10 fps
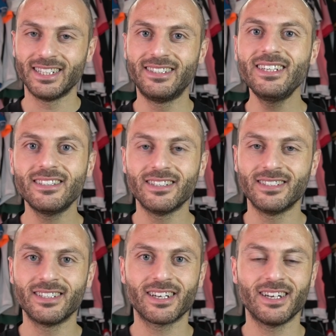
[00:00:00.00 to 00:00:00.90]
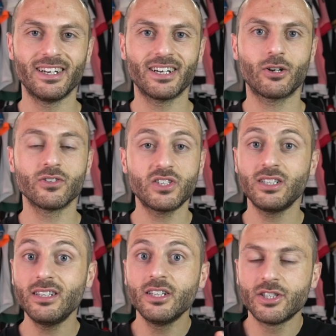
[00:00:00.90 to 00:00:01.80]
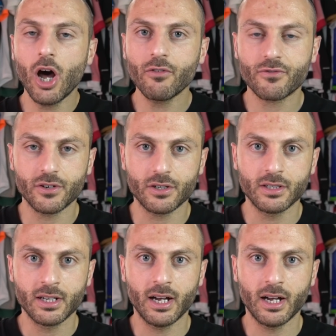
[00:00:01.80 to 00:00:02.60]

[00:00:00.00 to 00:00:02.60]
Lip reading: didn't offer